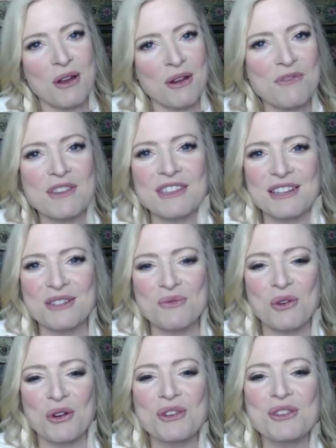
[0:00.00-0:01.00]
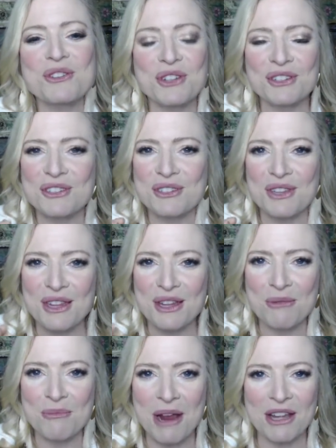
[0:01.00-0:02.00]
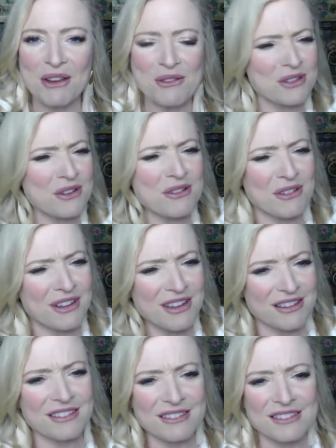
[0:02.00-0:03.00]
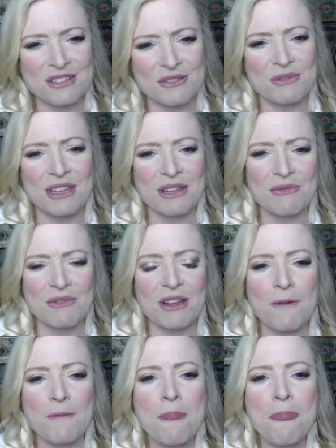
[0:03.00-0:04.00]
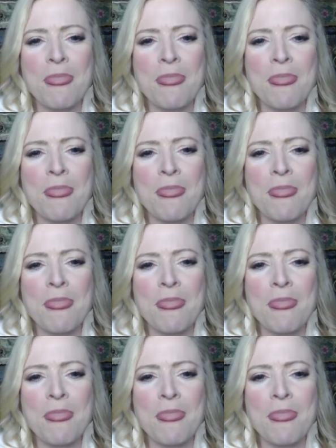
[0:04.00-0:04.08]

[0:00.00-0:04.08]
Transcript: quantum physics words, just so that your mind goes, oh God, this is really real.